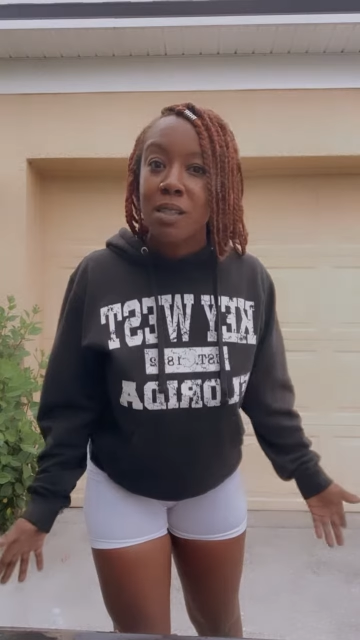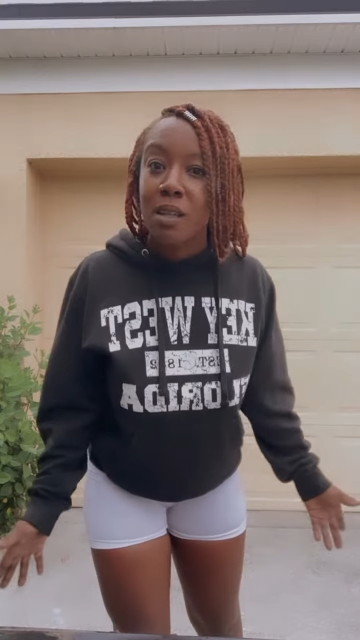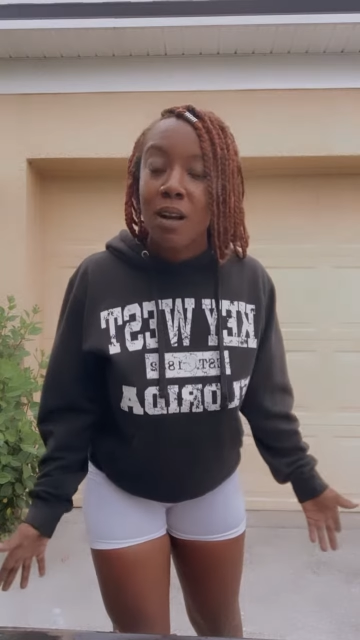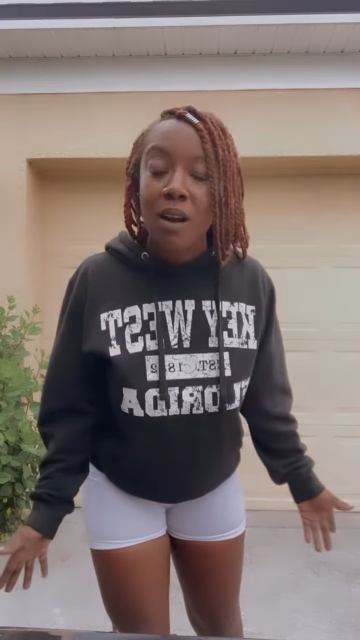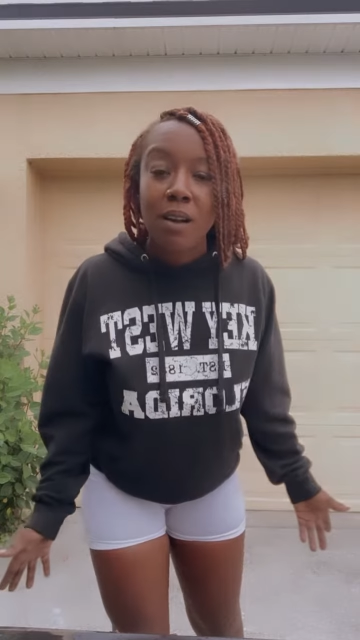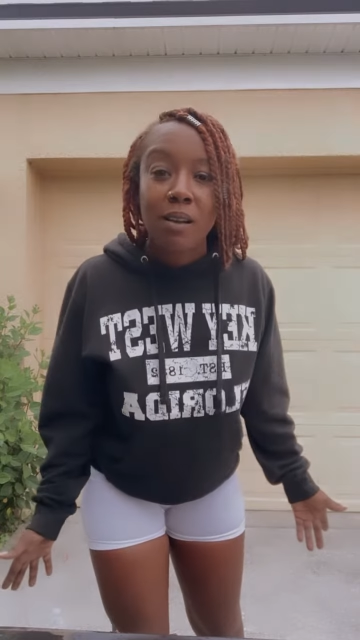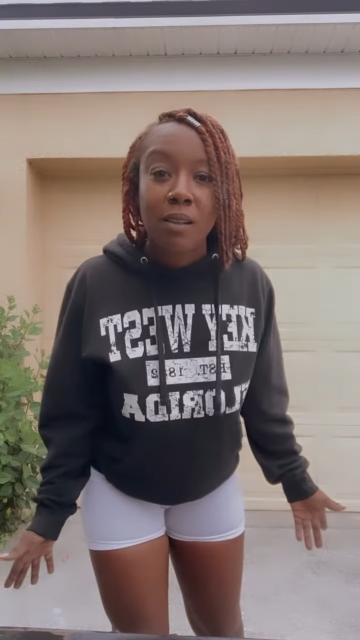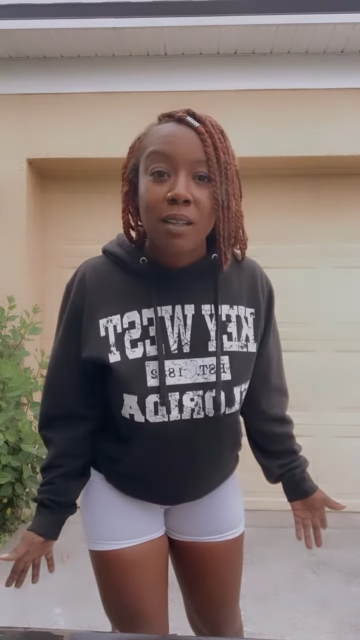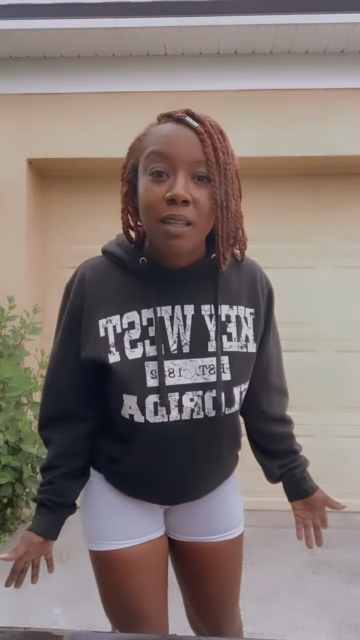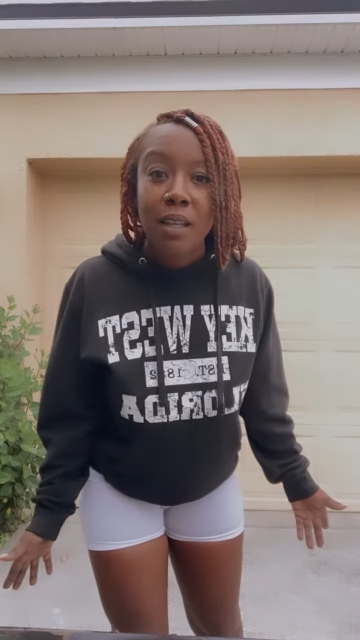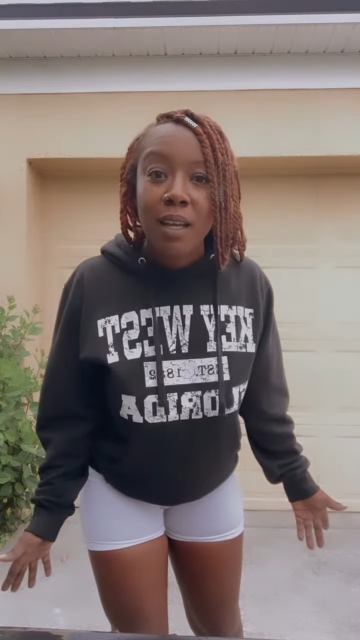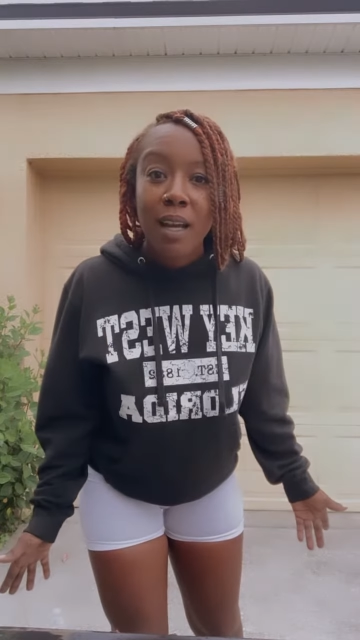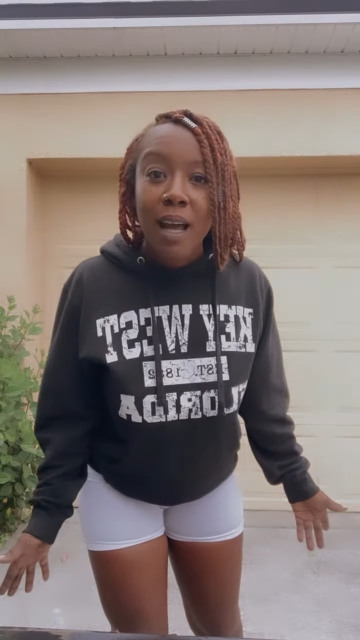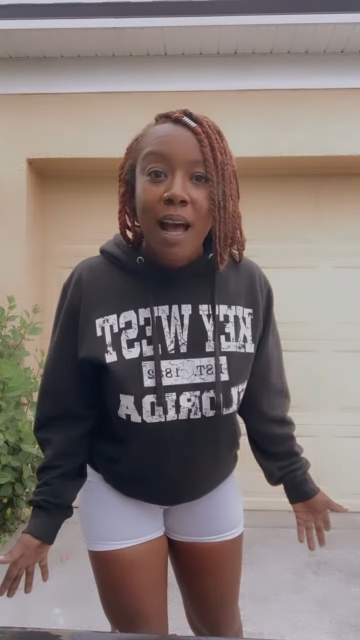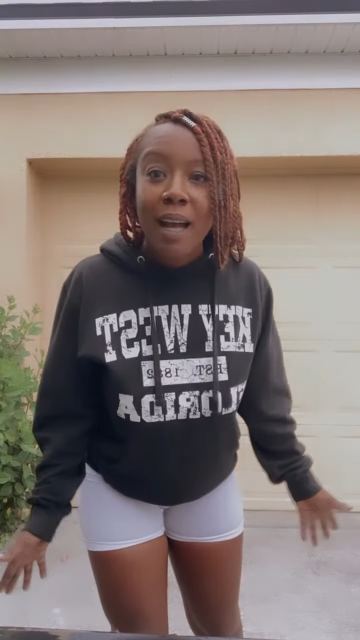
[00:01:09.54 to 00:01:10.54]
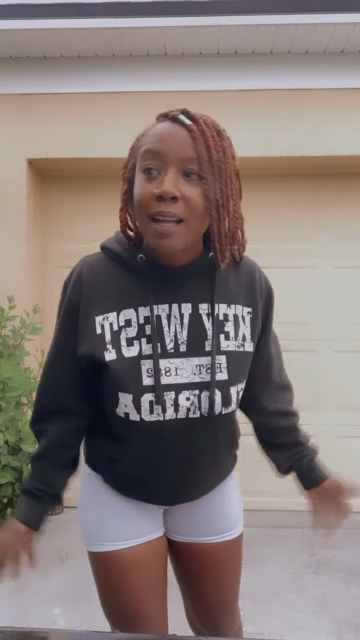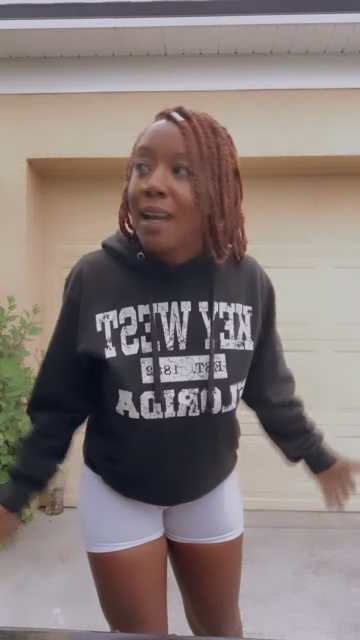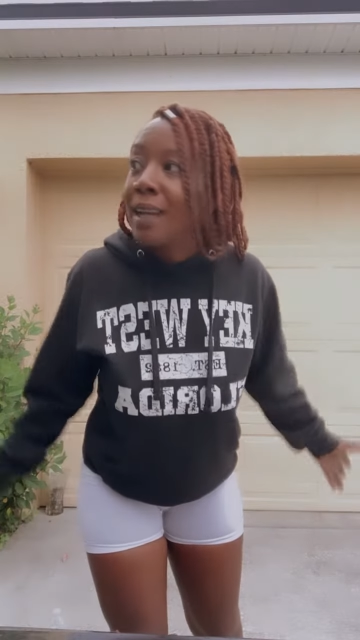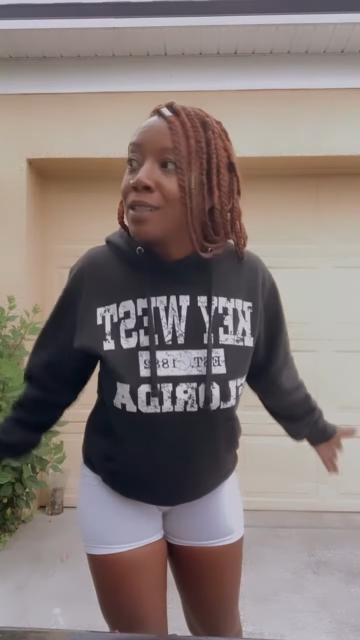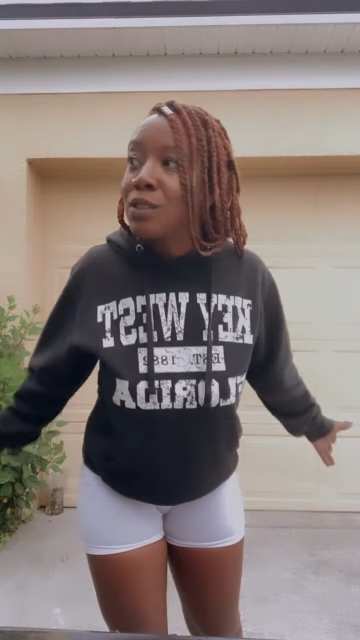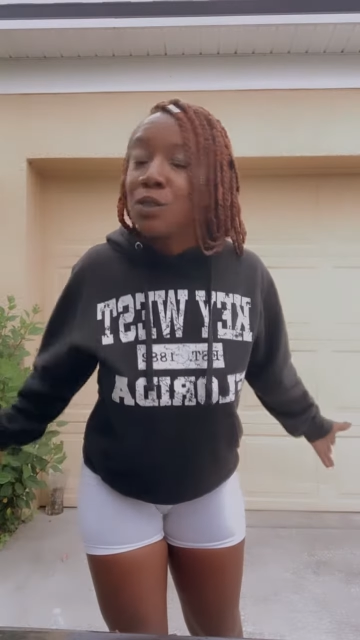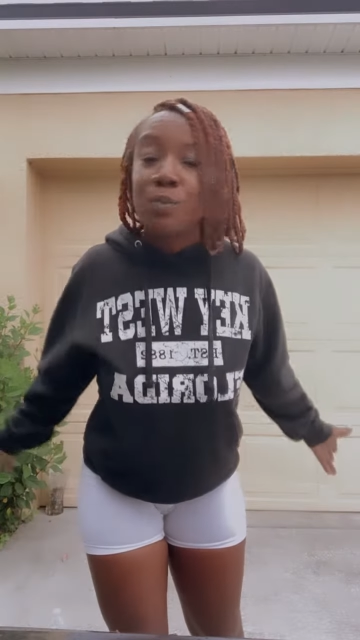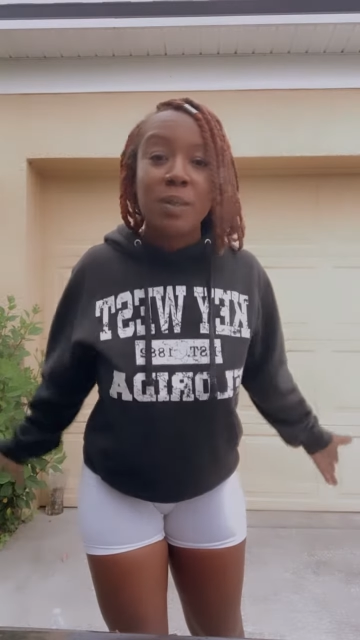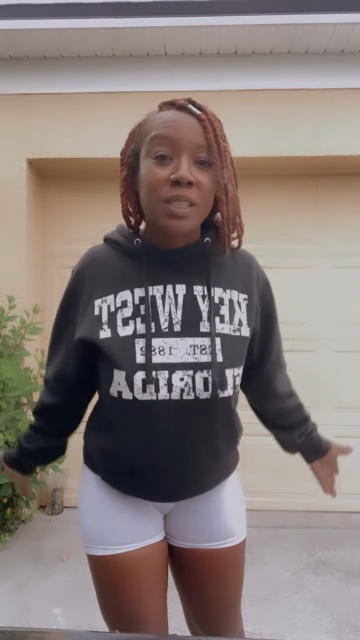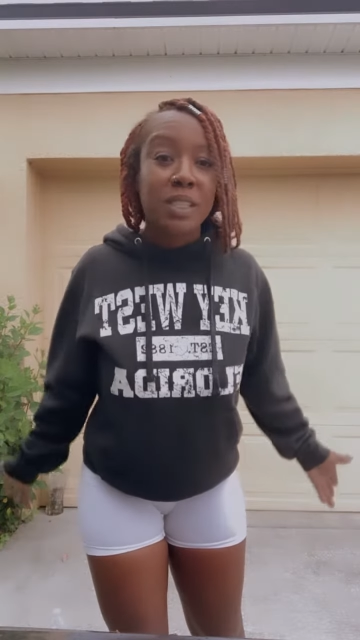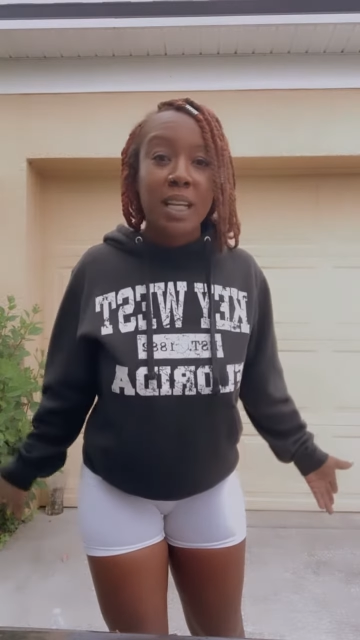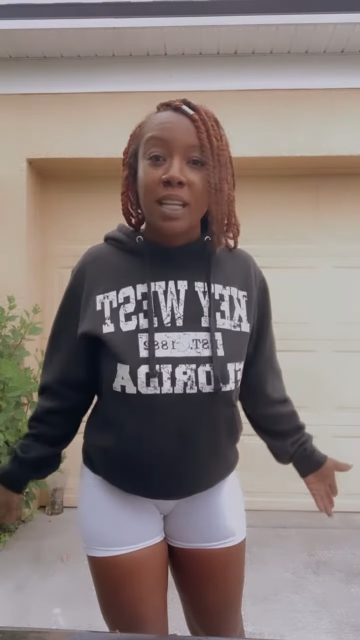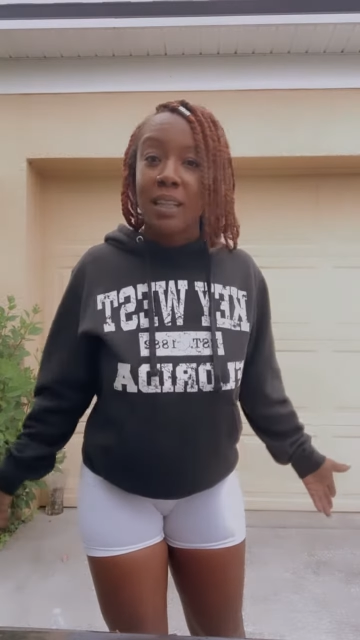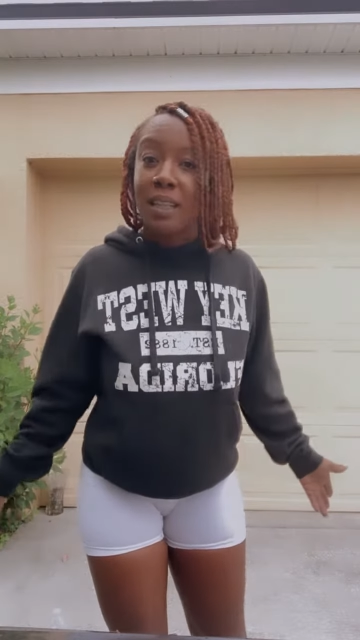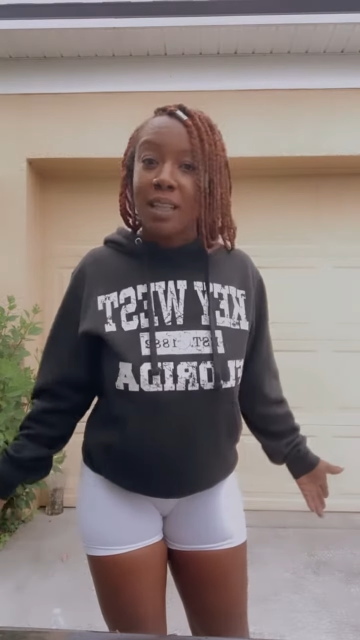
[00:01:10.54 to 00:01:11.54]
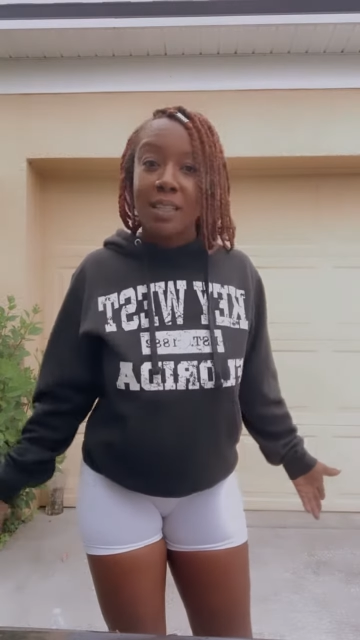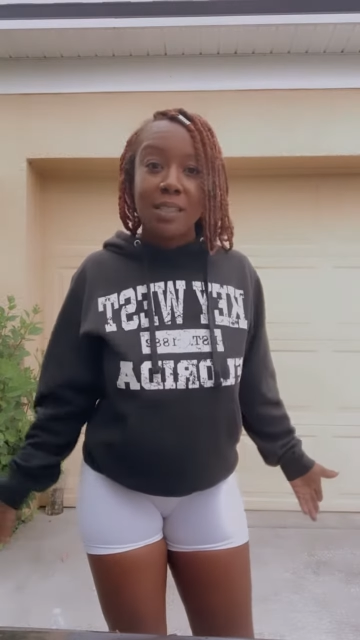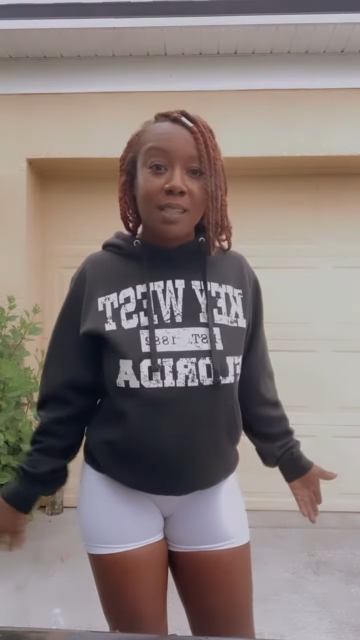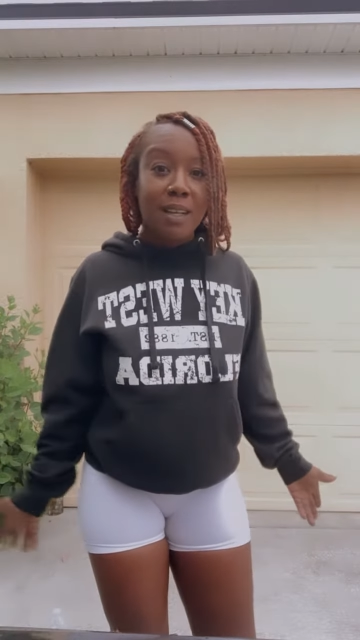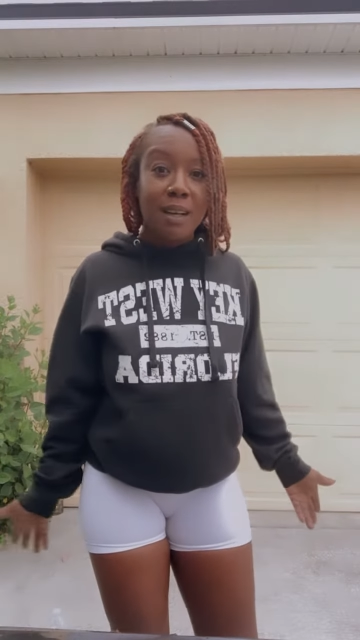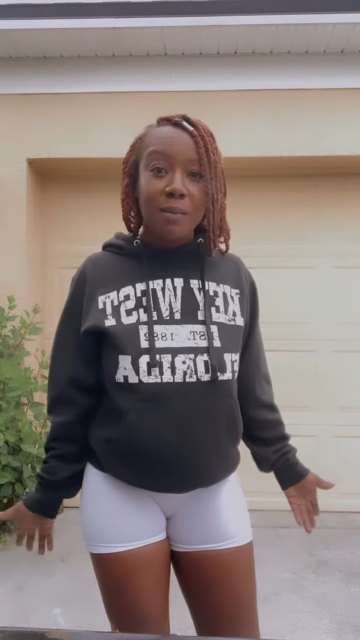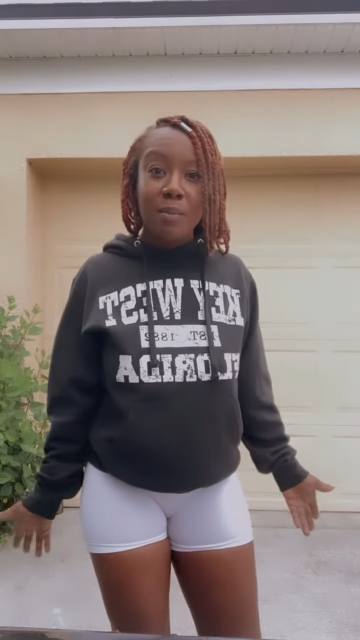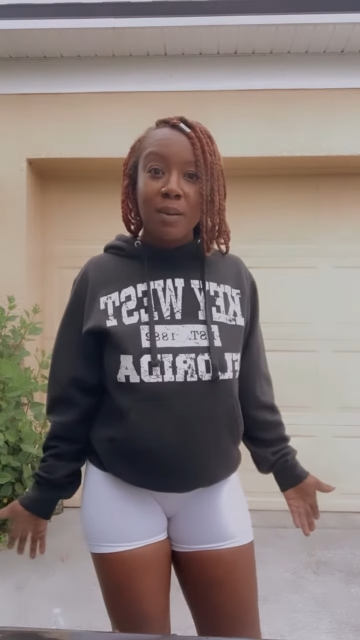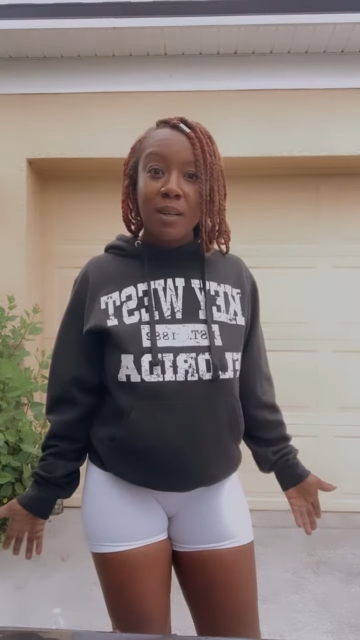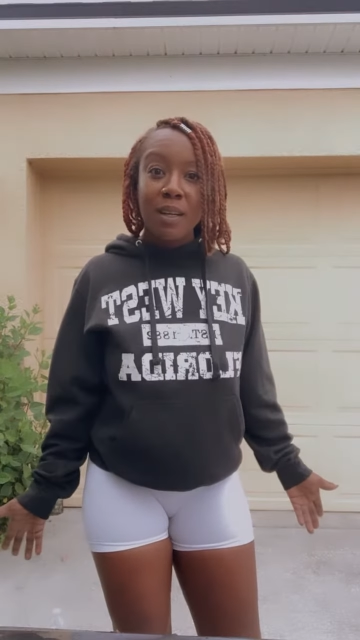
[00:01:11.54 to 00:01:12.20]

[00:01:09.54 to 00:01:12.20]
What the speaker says: of the earth. I can't do but shake things up.